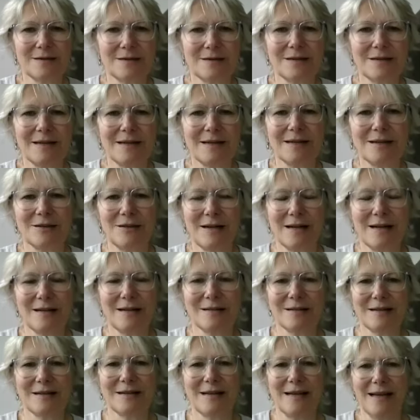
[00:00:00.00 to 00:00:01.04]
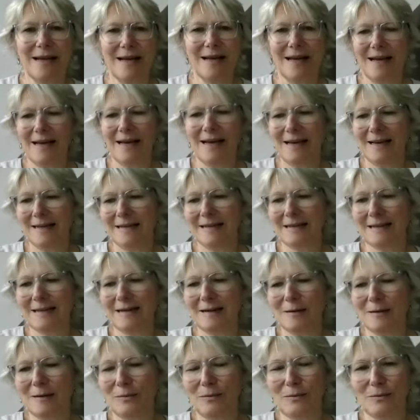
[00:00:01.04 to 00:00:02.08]
yes, thank you, Nathan. And
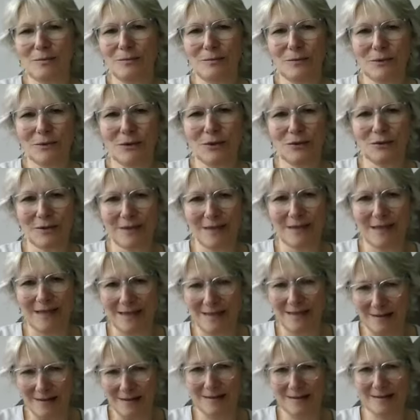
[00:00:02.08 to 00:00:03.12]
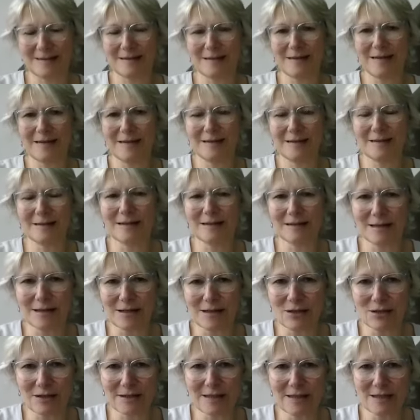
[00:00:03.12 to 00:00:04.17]
what you said, it's that
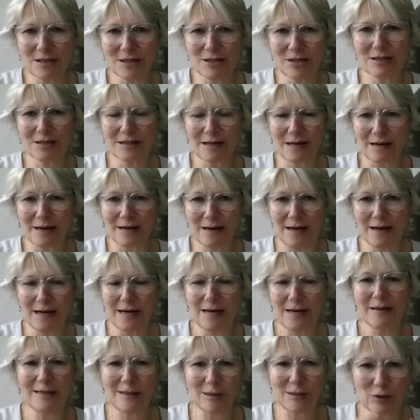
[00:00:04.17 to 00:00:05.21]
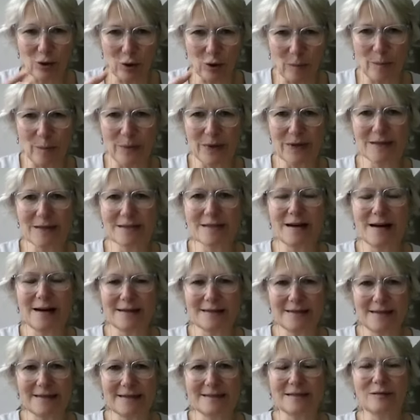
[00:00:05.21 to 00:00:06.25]
discussion sessions are, the topics are
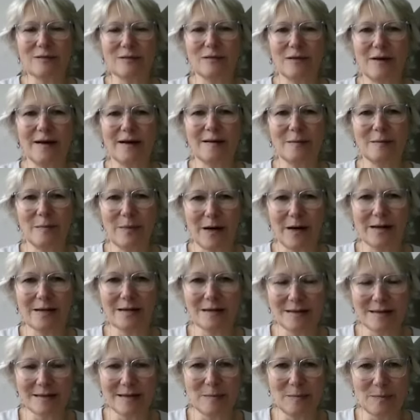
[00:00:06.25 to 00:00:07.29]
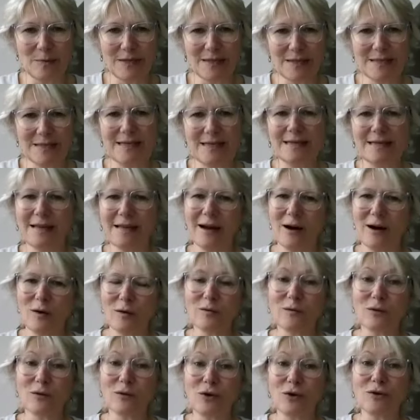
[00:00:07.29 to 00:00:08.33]
identified by the CPC. They are
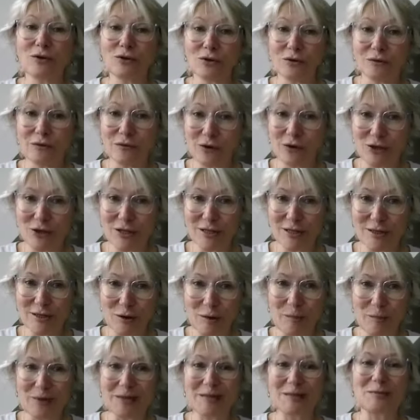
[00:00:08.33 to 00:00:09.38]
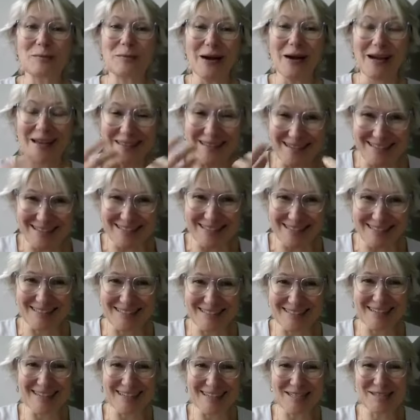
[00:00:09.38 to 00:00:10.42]
often controversial topics where there's a
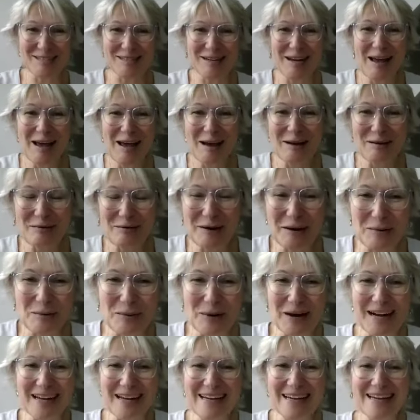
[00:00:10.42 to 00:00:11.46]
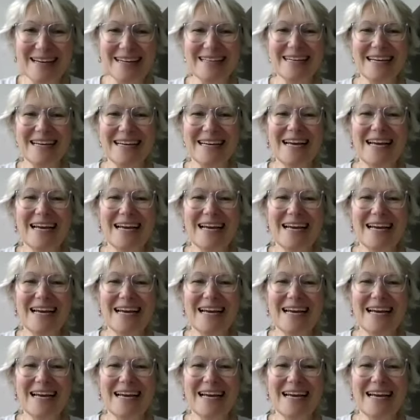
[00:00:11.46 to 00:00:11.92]
discussion required,